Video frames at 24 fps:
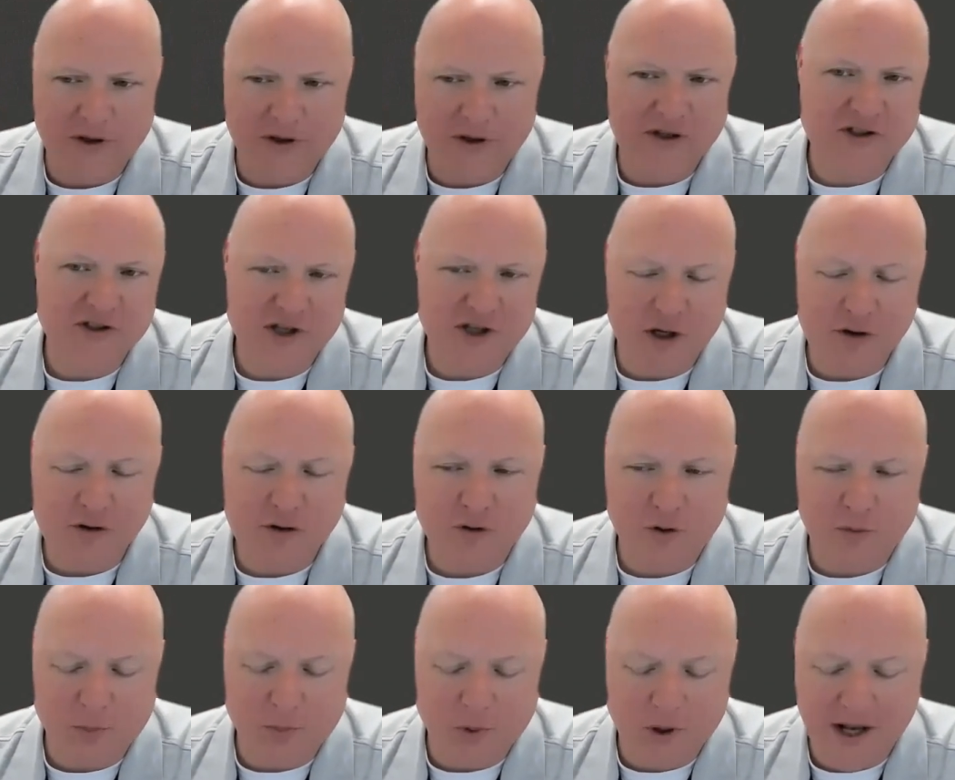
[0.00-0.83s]
the
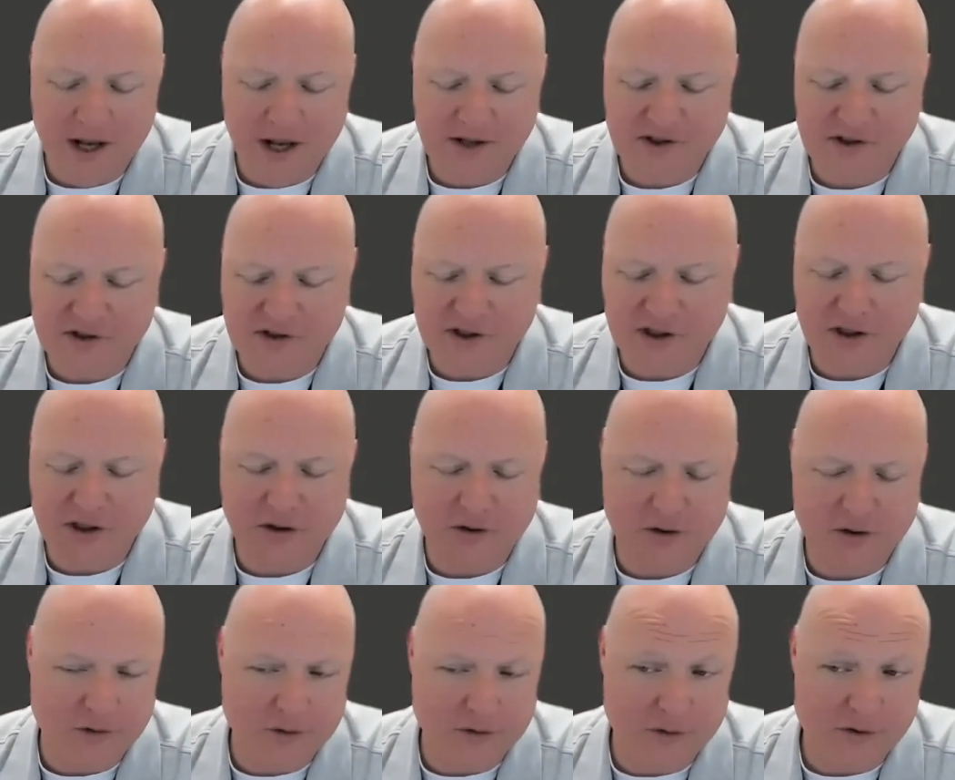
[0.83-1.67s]
central processing
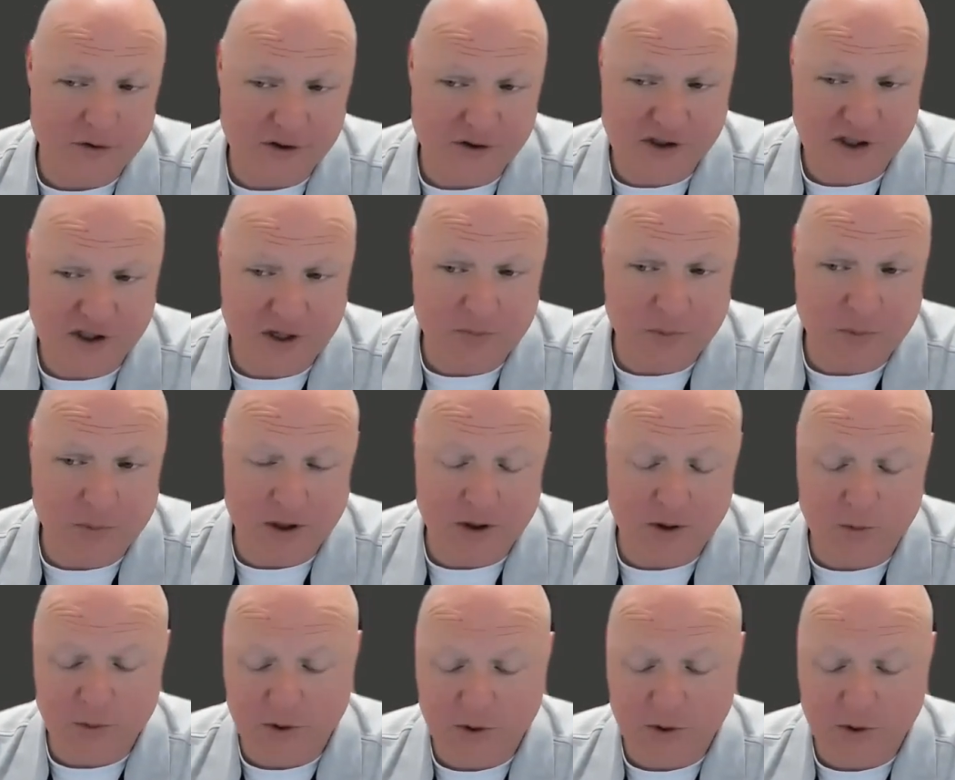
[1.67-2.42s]
unit, or the CPU,